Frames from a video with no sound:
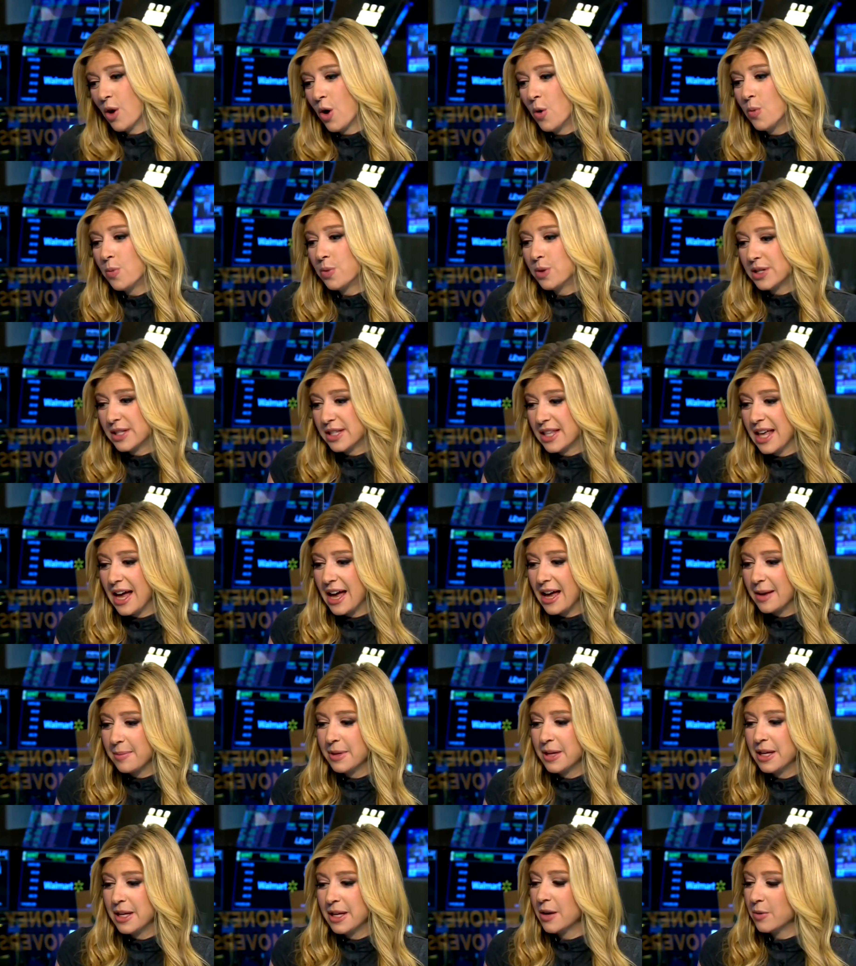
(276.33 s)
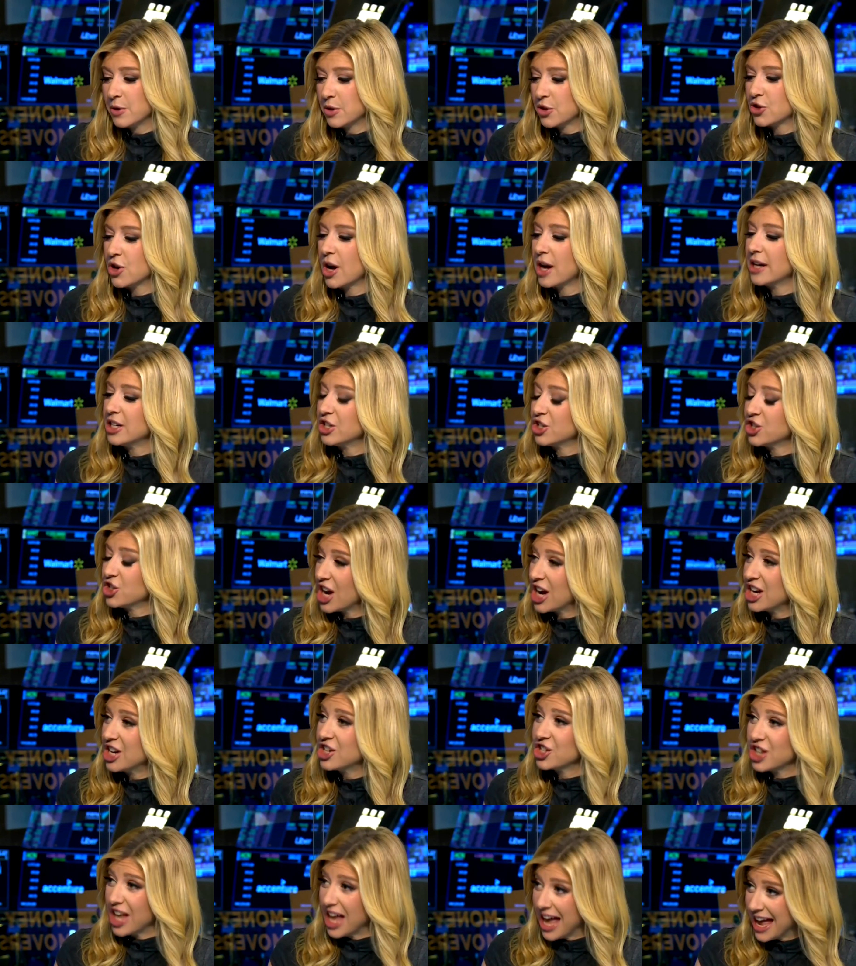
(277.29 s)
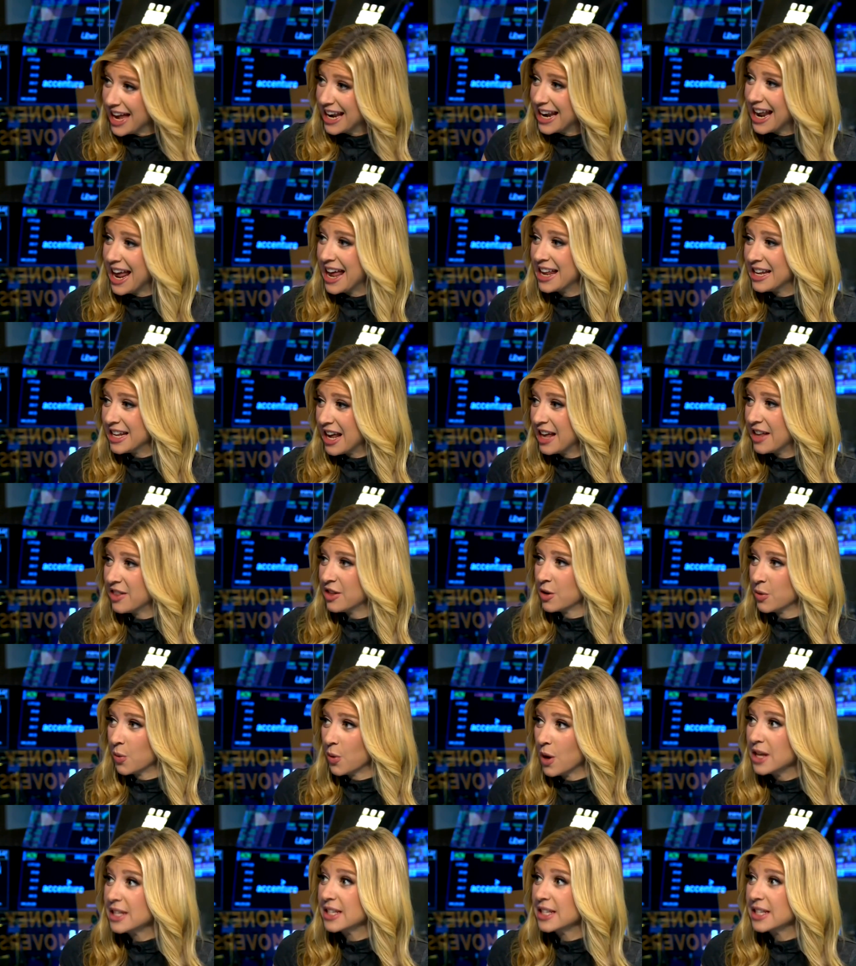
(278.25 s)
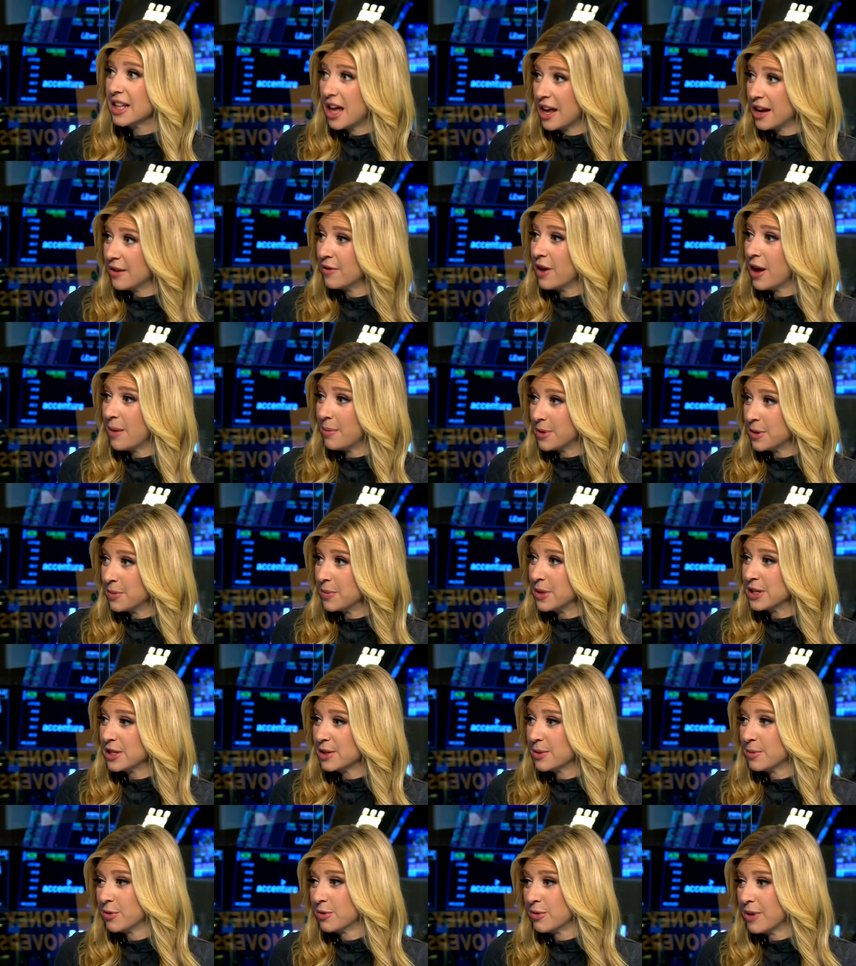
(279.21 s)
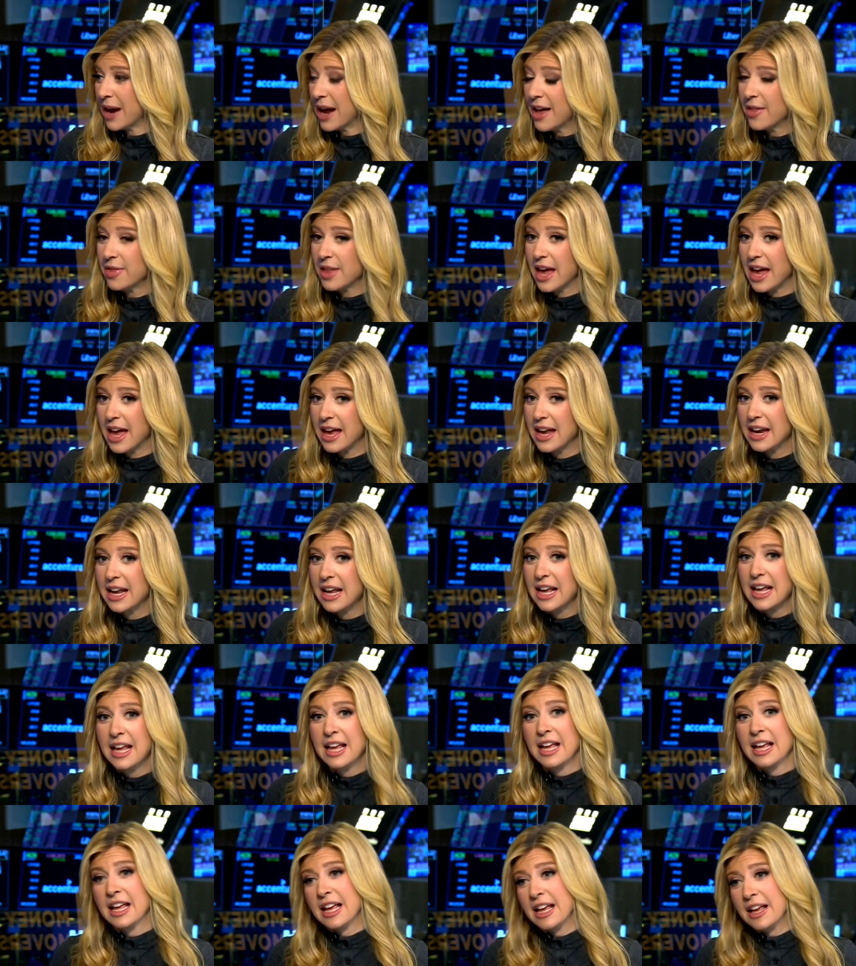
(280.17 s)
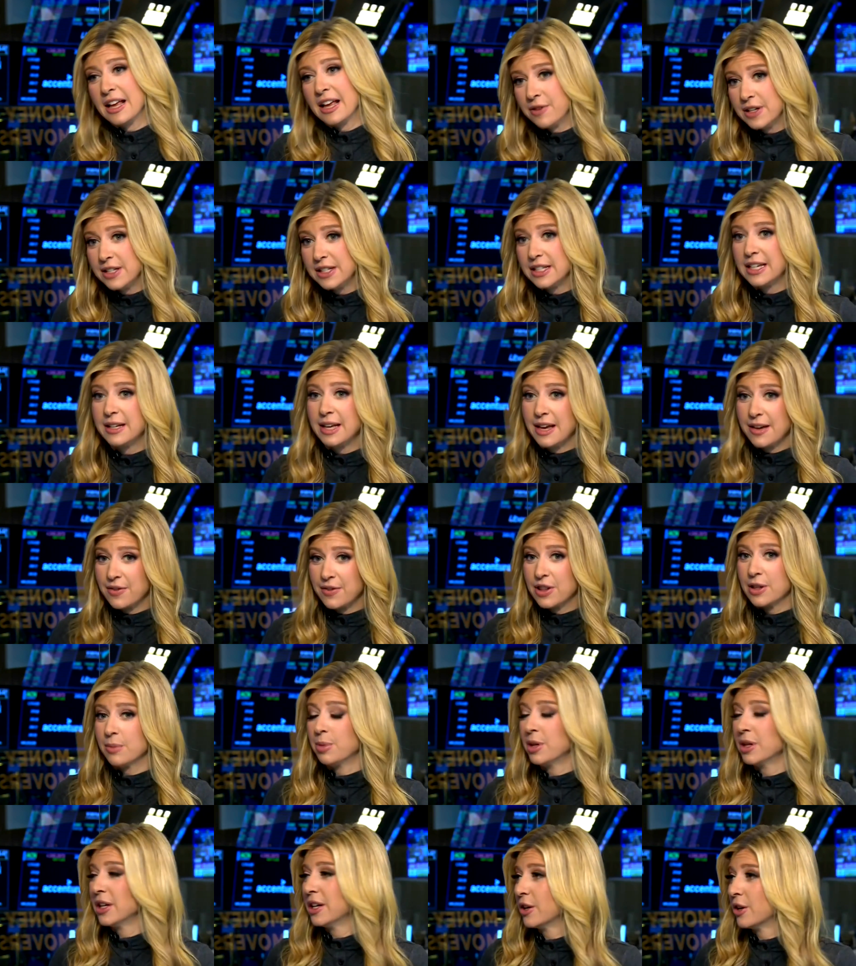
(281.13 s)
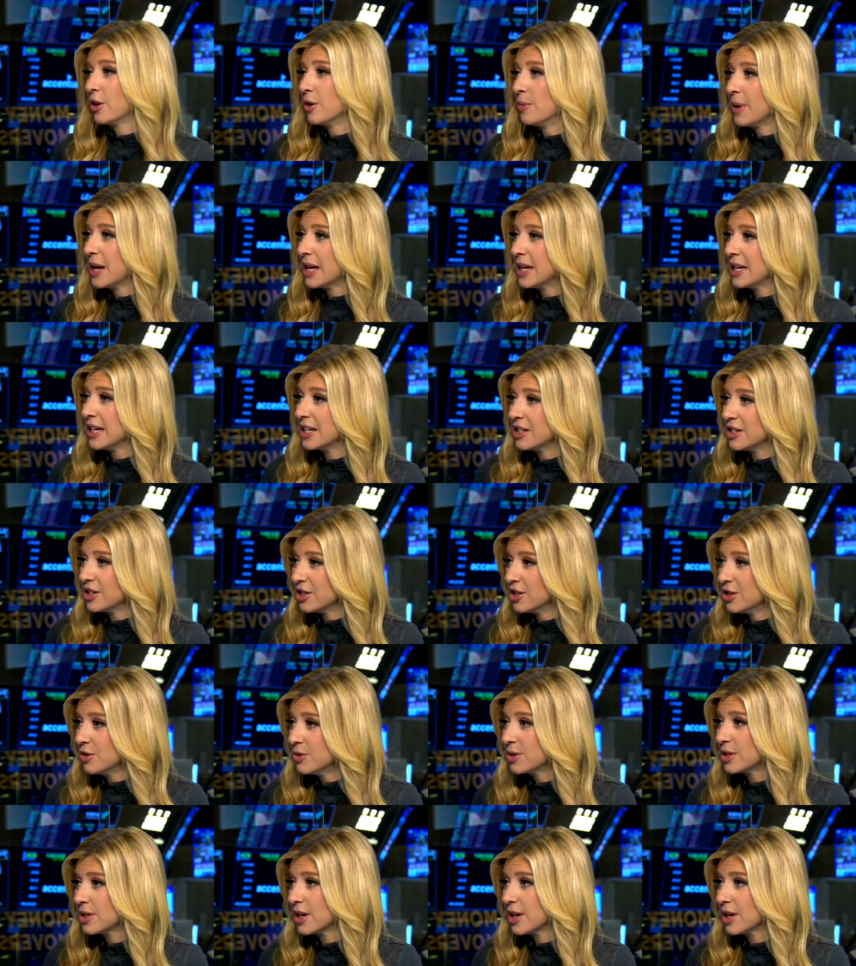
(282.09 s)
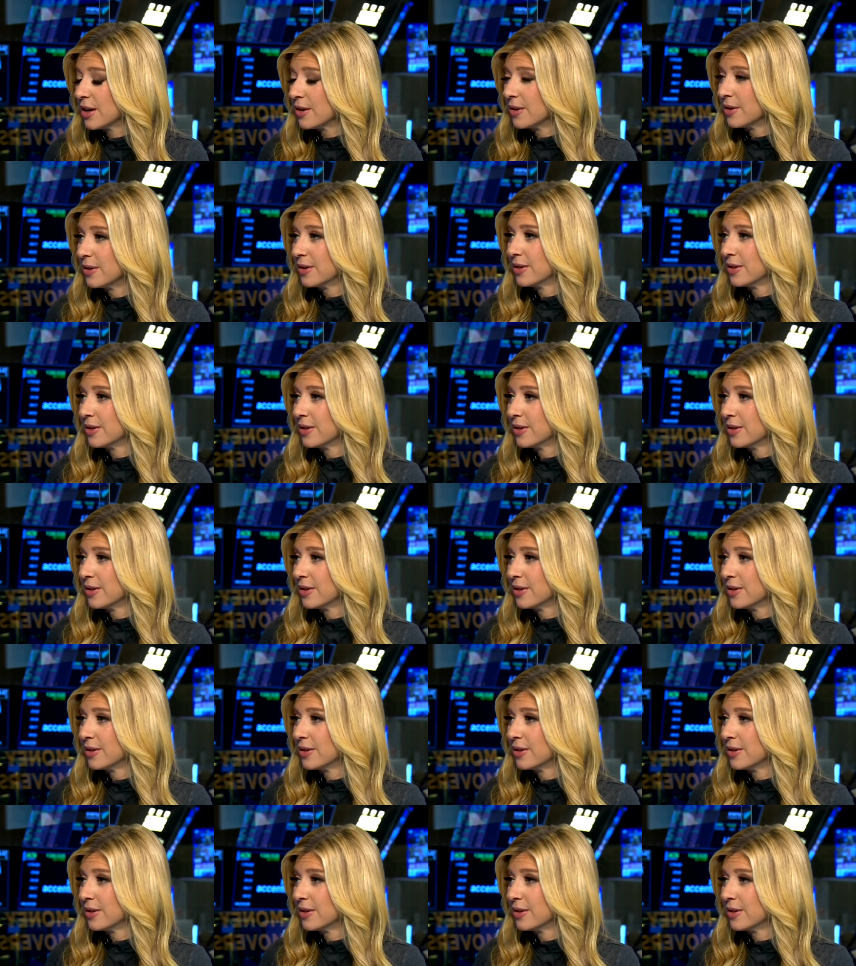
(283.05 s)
But the hope was that Milei was trying to change that, and there was a lot of optimism around that if he's given the political mandate to do so.